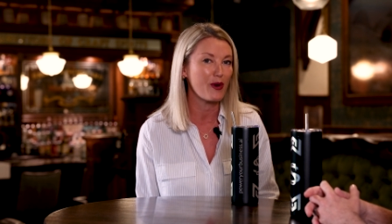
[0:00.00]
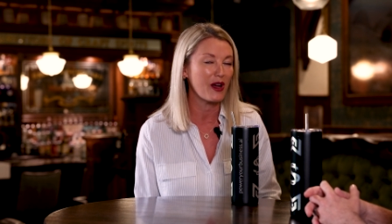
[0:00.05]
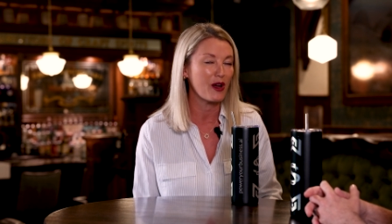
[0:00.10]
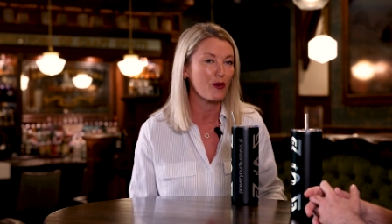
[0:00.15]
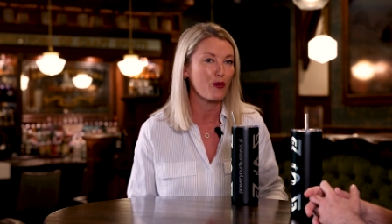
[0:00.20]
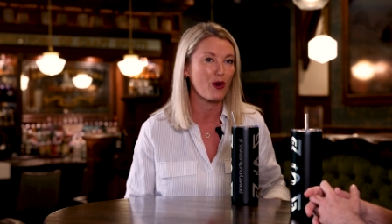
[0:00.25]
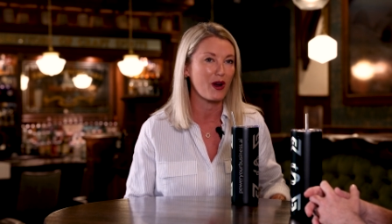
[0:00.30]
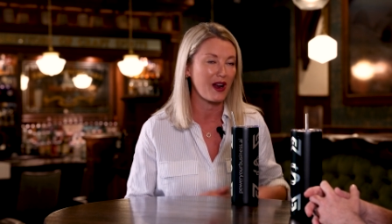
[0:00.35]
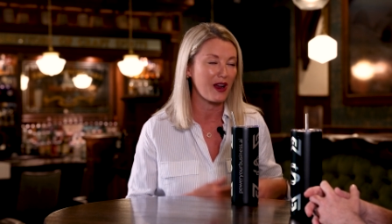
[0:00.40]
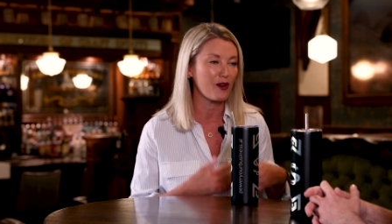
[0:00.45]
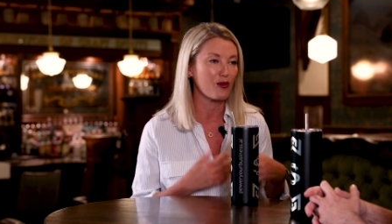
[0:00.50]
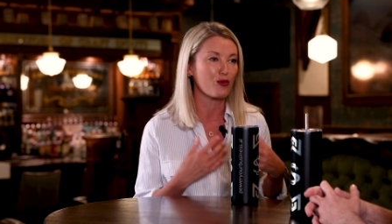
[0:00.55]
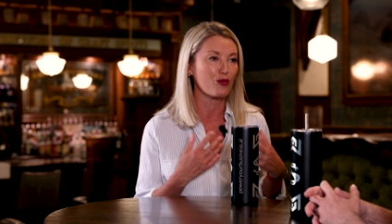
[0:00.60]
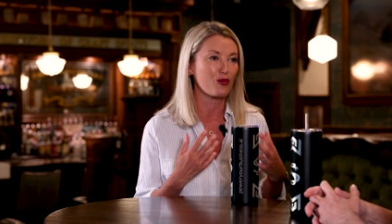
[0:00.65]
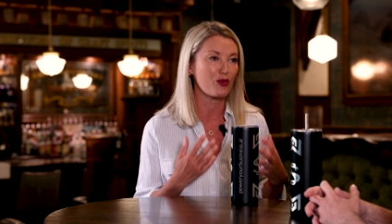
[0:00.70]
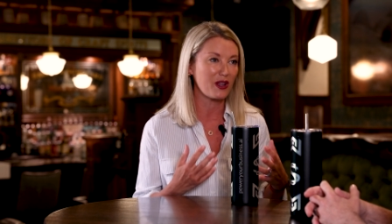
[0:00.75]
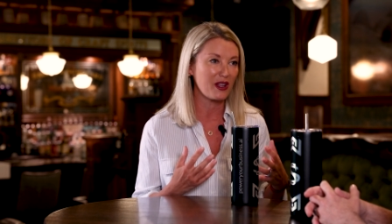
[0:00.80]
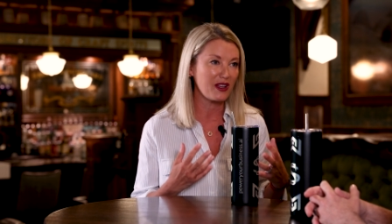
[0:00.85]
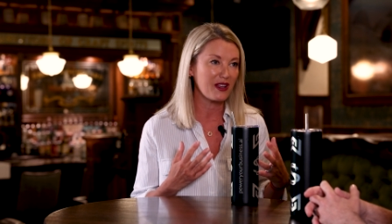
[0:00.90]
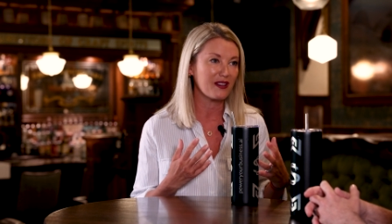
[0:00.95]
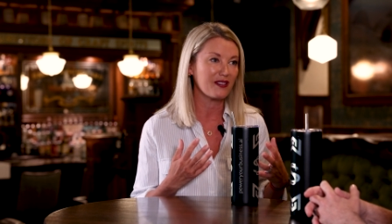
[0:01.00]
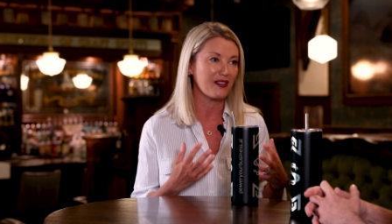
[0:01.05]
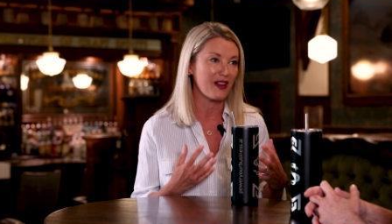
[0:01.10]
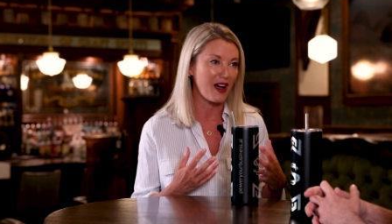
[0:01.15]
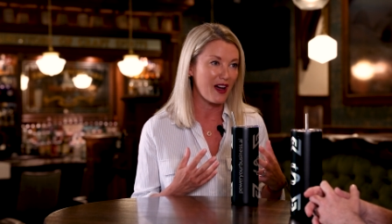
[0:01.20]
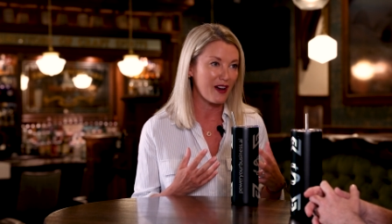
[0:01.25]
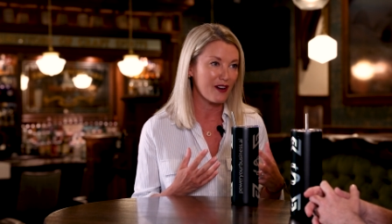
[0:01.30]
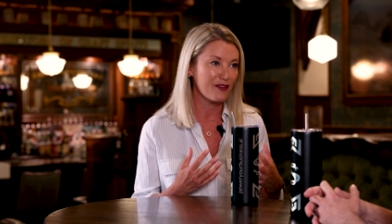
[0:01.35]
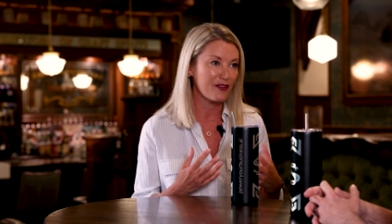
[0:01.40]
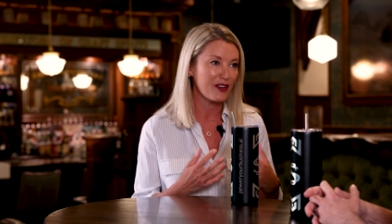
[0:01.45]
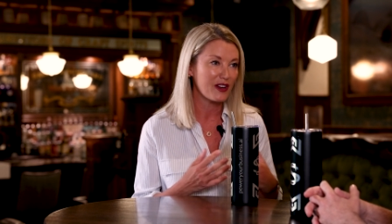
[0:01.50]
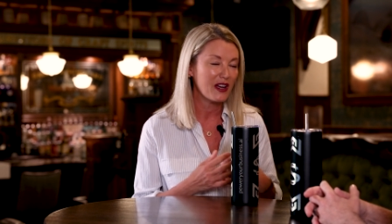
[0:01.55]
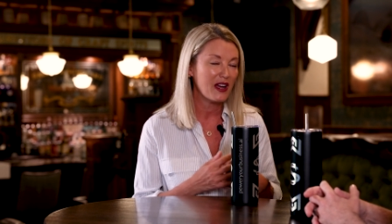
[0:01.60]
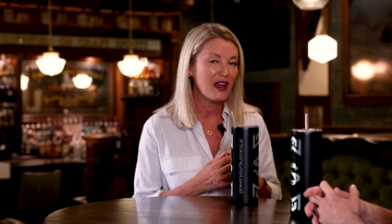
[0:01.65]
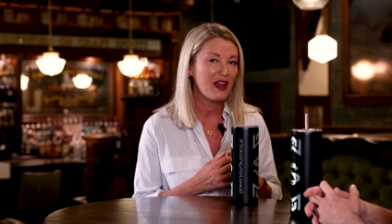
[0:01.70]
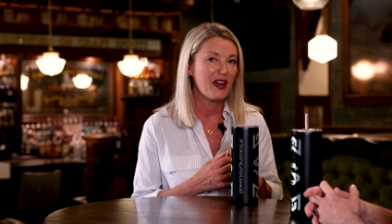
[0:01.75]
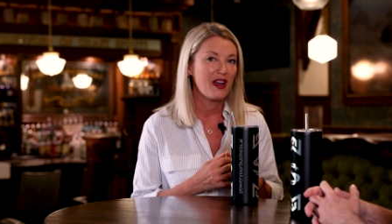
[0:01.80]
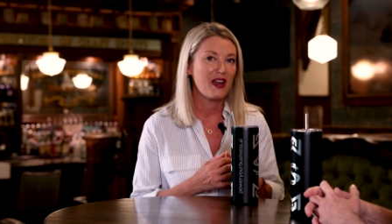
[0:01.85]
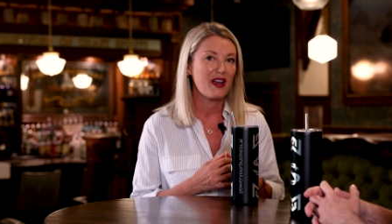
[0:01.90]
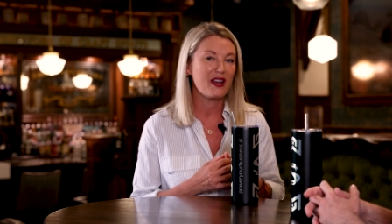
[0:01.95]
But what I really love
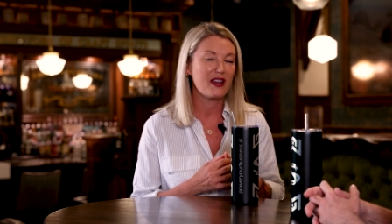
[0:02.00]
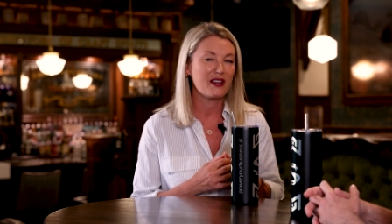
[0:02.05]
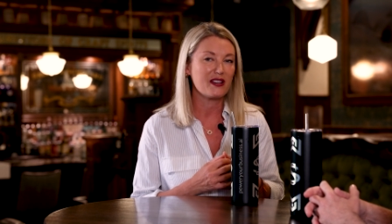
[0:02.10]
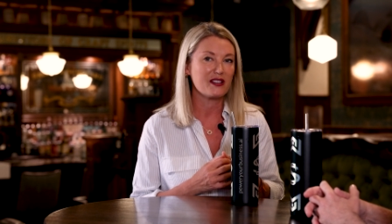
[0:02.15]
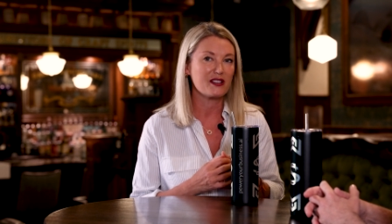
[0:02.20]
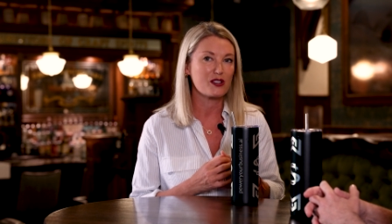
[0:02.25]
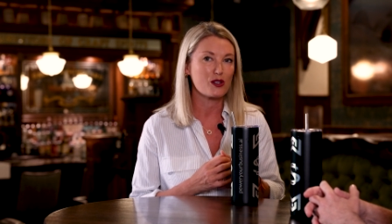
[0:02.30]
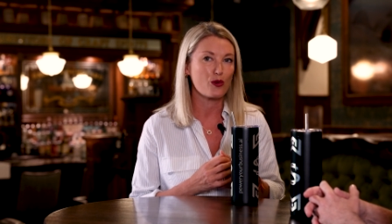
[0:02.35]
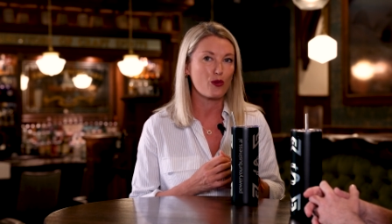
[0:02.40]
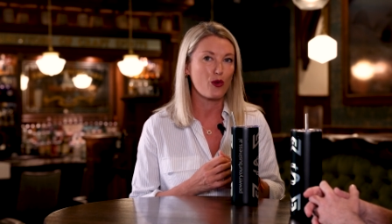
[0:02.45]
is